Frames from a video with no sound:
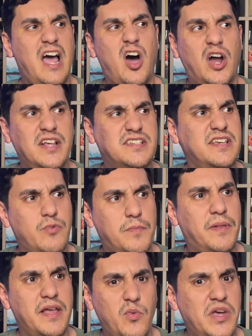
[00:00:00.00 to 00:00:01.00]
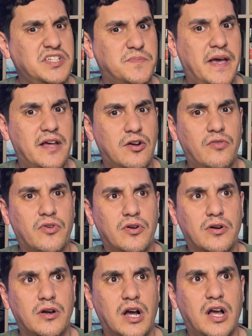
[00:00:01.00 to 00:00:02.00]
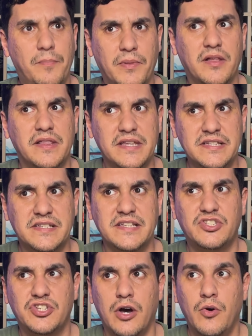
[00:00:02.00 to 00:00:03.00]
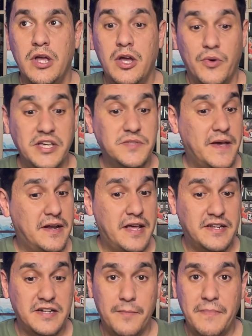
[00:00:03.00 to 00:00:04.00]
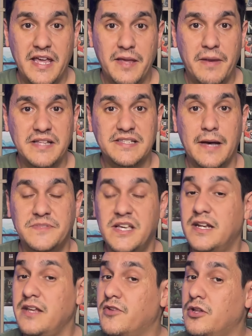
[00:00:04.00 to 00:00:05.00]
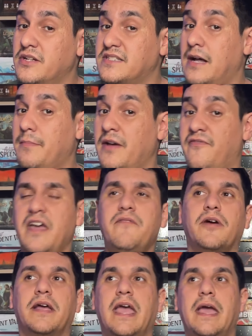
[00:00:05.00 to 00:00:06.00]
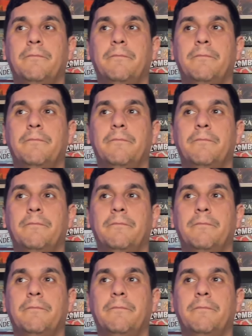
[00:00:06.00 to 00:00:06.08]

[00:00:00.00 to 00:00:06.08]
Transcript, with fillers: honestly would play Wingspan over a couple of these. And so Wingspan ended up making my top 10, even though it's not my favorite game.